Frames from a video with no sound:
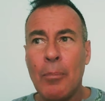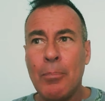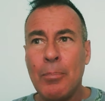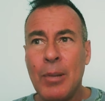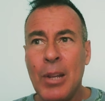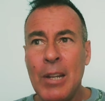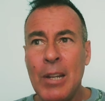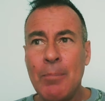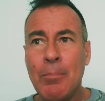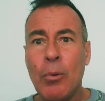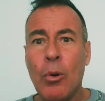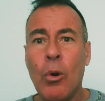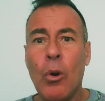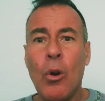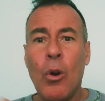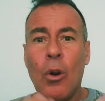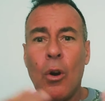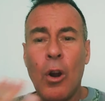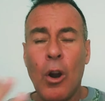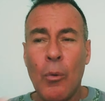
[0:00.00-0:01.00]

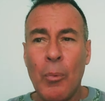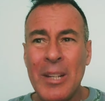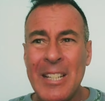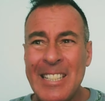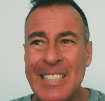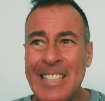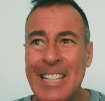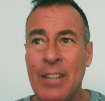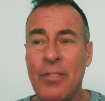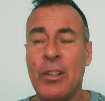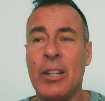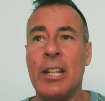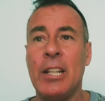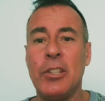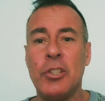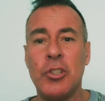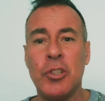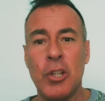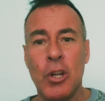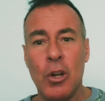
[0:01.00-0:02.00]
people are receiving it.
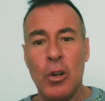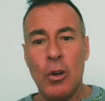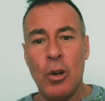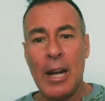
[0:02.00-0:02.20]
So